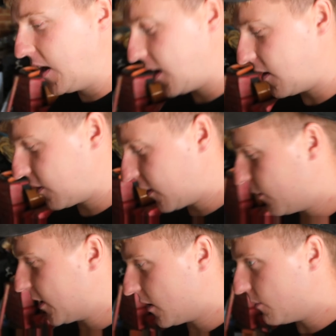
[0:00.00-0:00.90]
and I
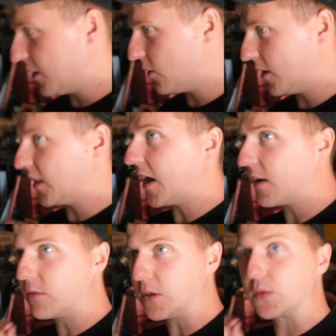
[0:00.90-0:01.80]
think we're going to be doing
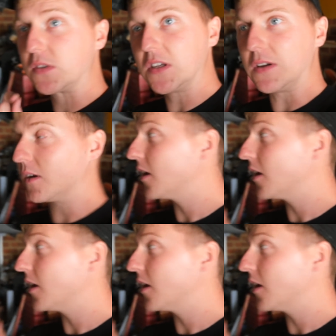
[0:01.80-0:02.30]
that real soon.